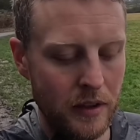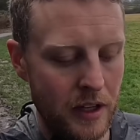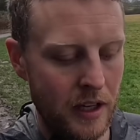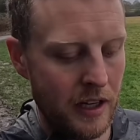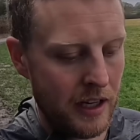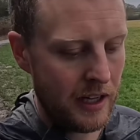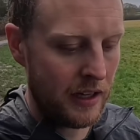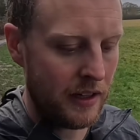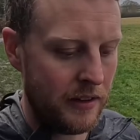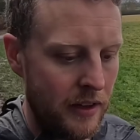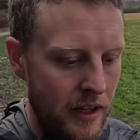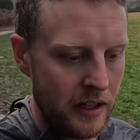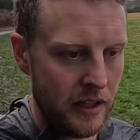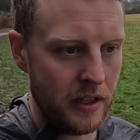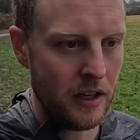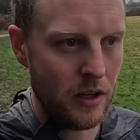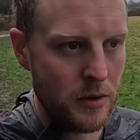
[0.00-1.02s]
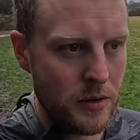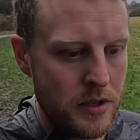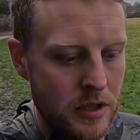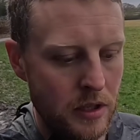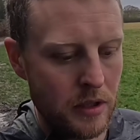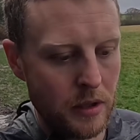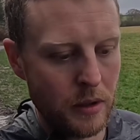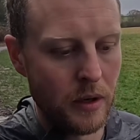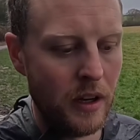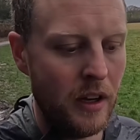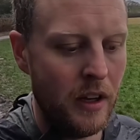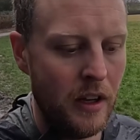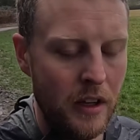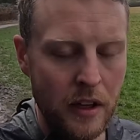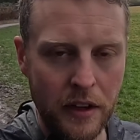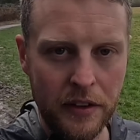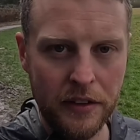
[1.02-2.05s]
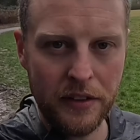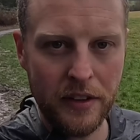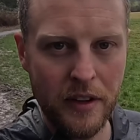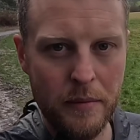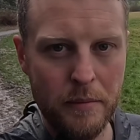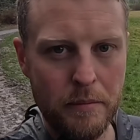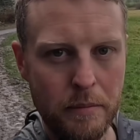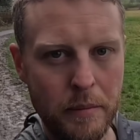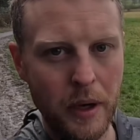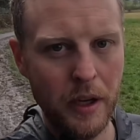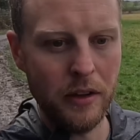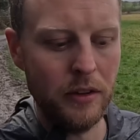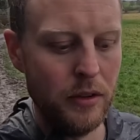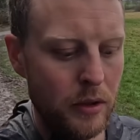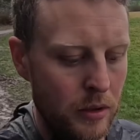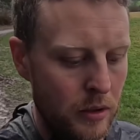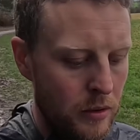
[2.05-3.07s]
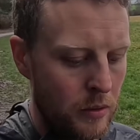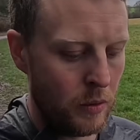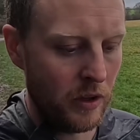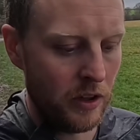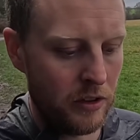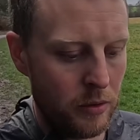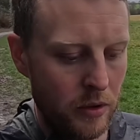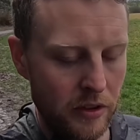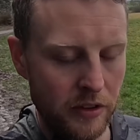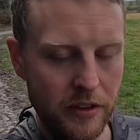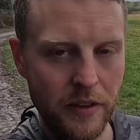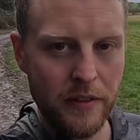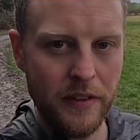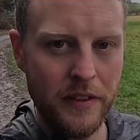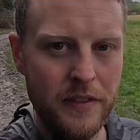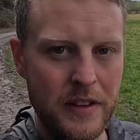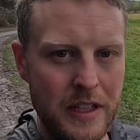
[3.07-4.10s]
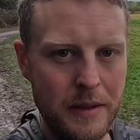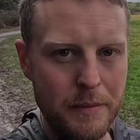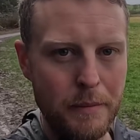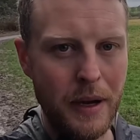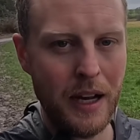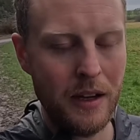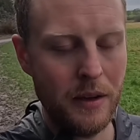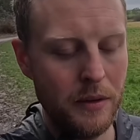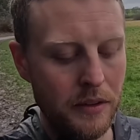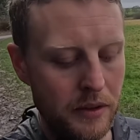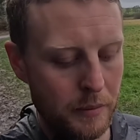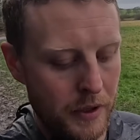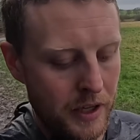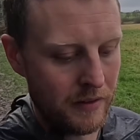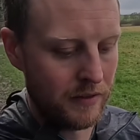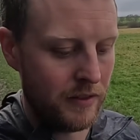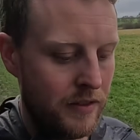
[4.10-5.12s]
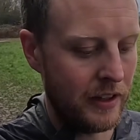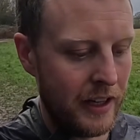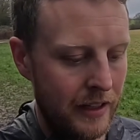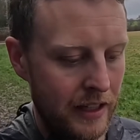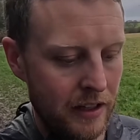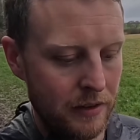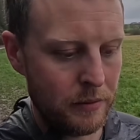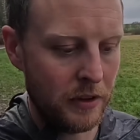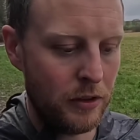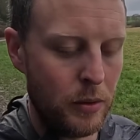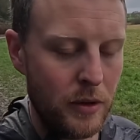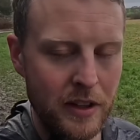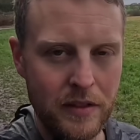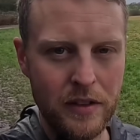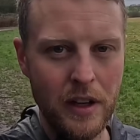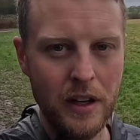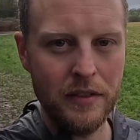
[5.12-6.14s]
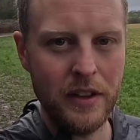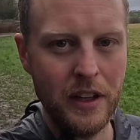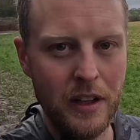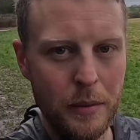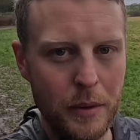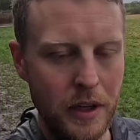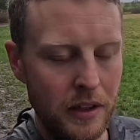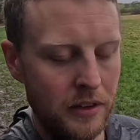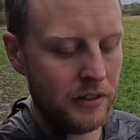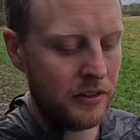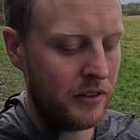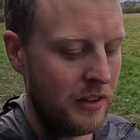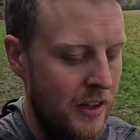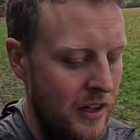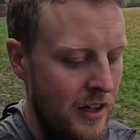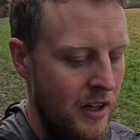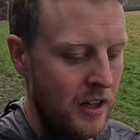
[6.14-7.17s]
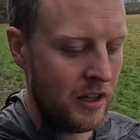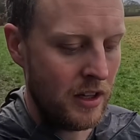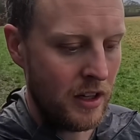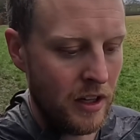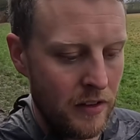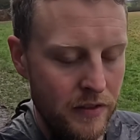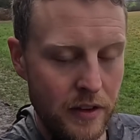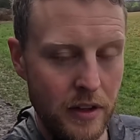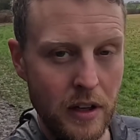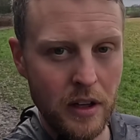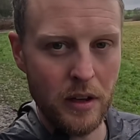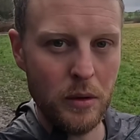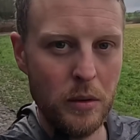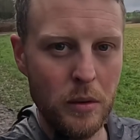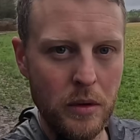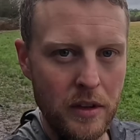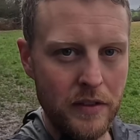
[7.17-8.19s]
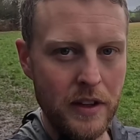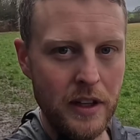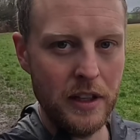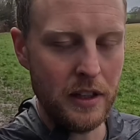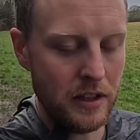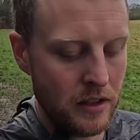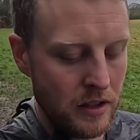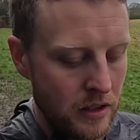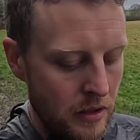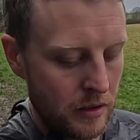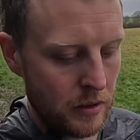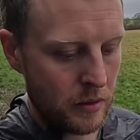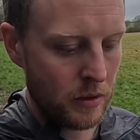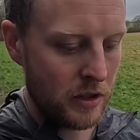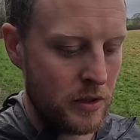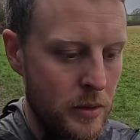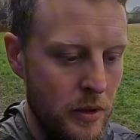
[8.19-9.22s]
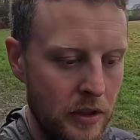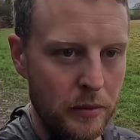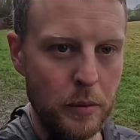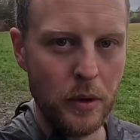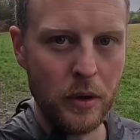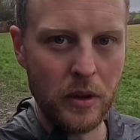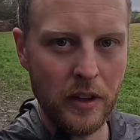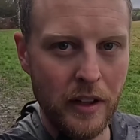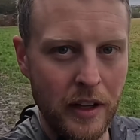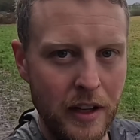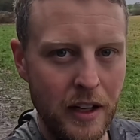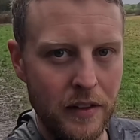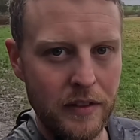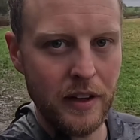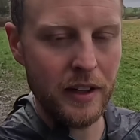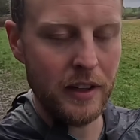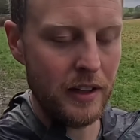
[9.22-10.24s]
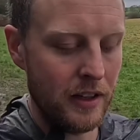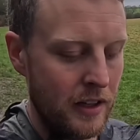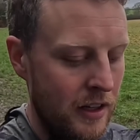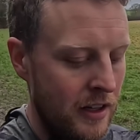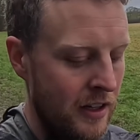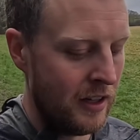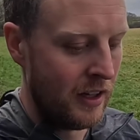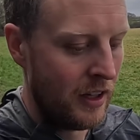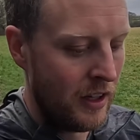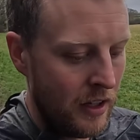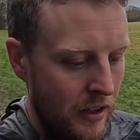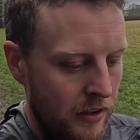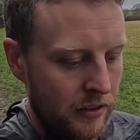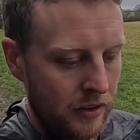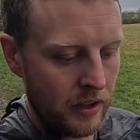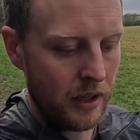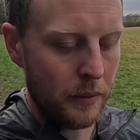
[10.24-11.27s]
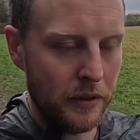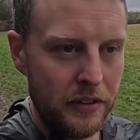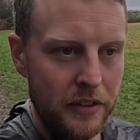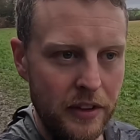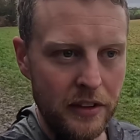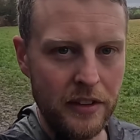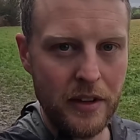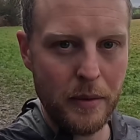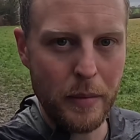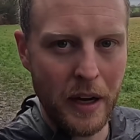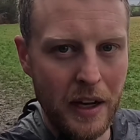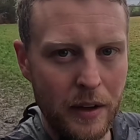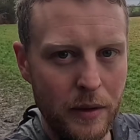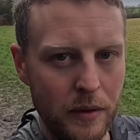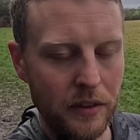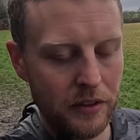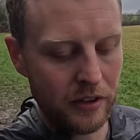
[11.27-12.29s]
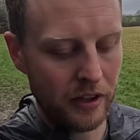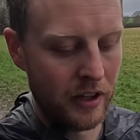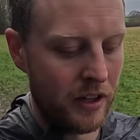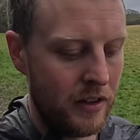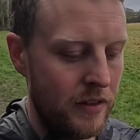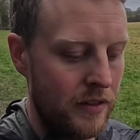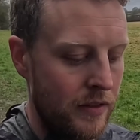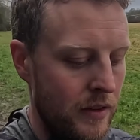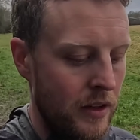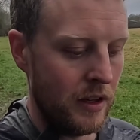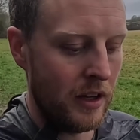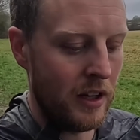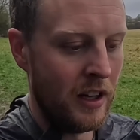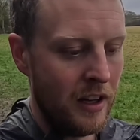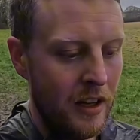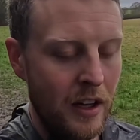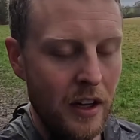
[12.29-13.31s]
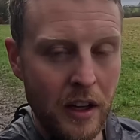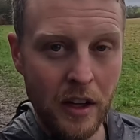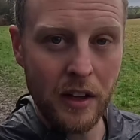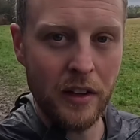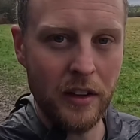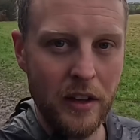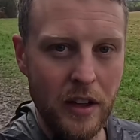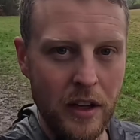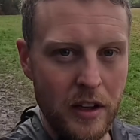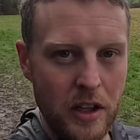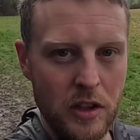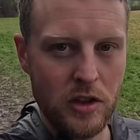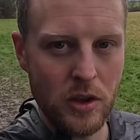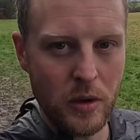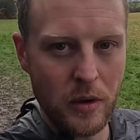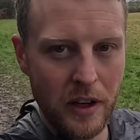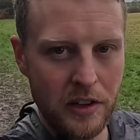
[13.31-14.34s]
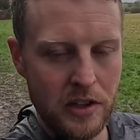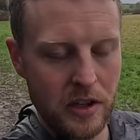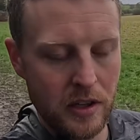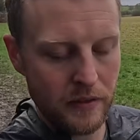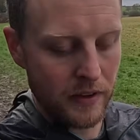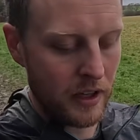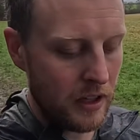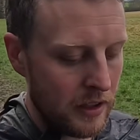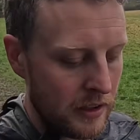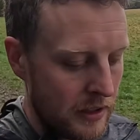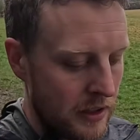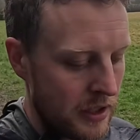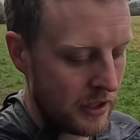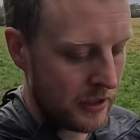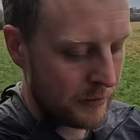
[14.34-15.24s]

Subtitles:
I had a O2 SIM bundle which was £15 a month, and that gave me 25 gigabytes for all of the EU, which was more than enough data. So that was £60 for the duration of the hike.